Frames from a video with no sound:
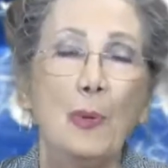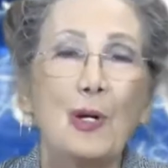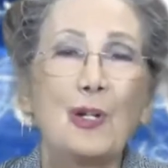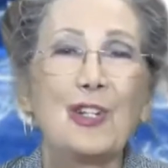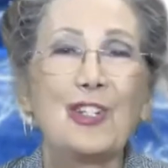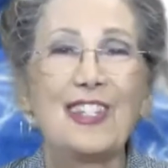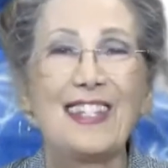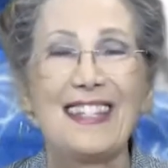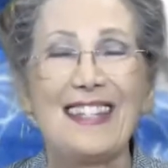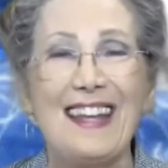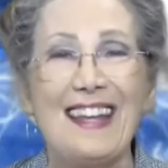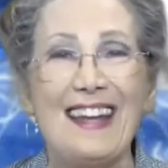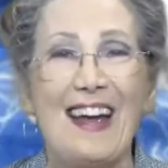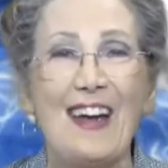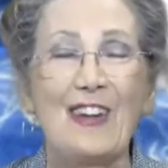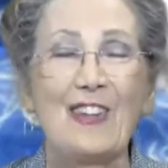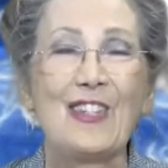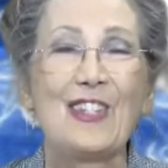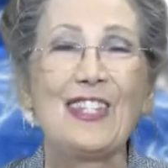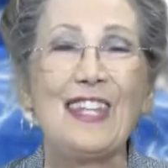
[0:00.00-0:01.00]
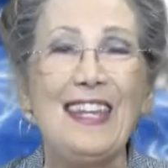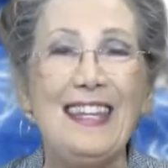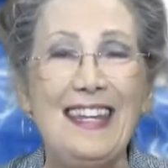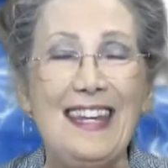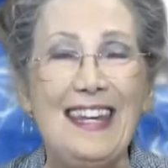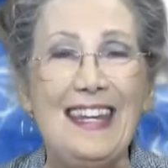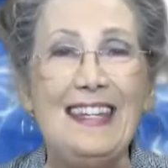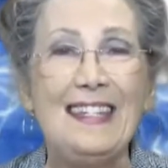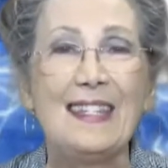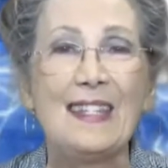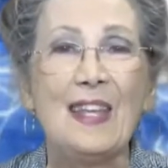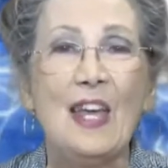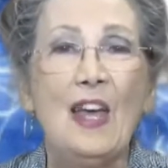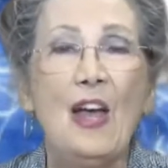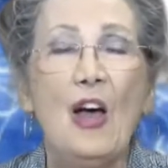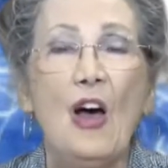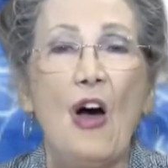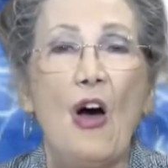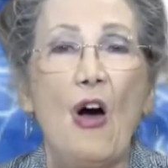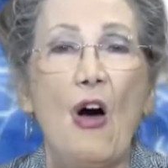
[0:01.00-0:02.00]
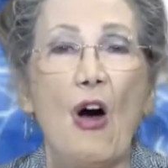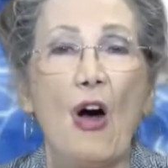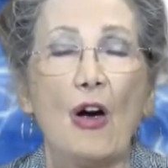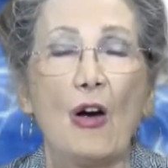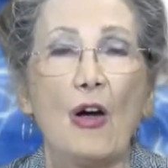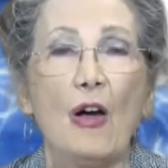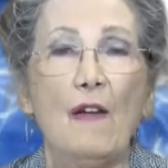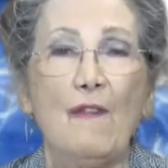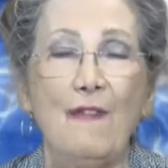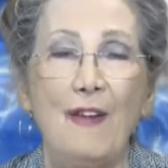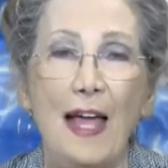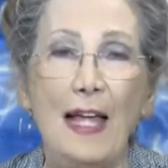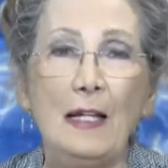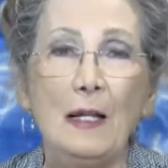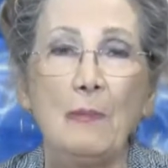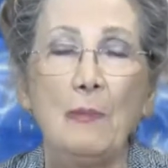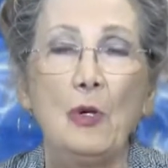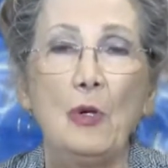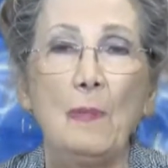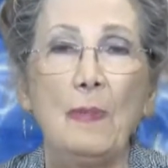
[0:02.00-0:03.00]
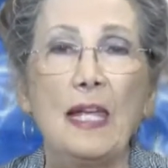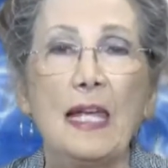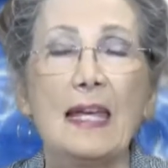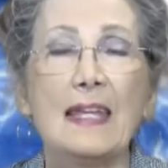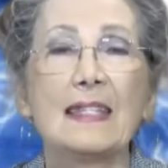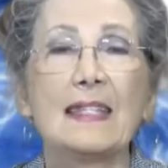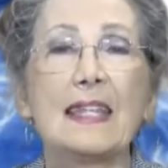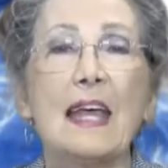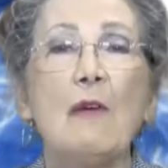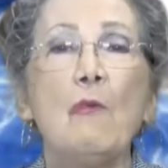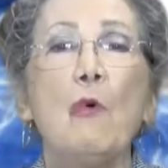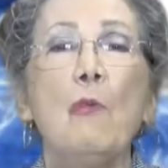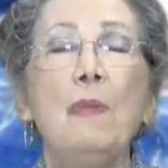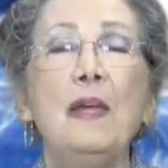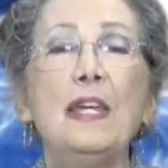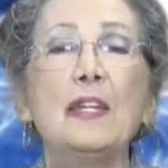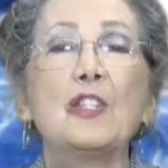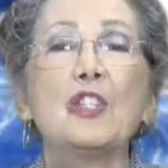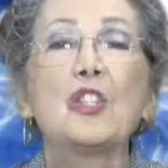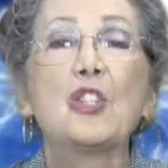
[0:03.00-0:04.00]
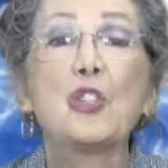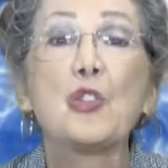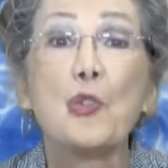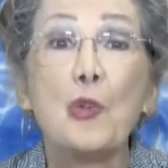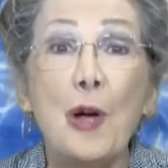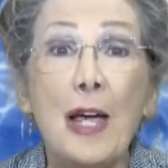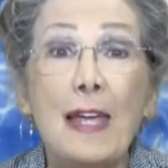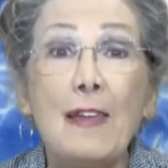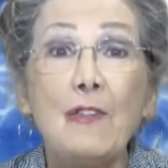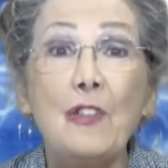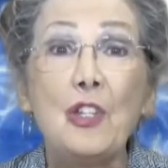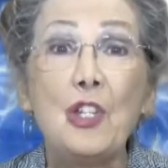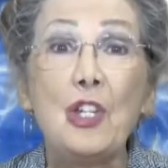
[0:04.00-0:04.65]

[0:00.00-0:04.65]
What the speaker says: books and our CDs are available, because they will be a strength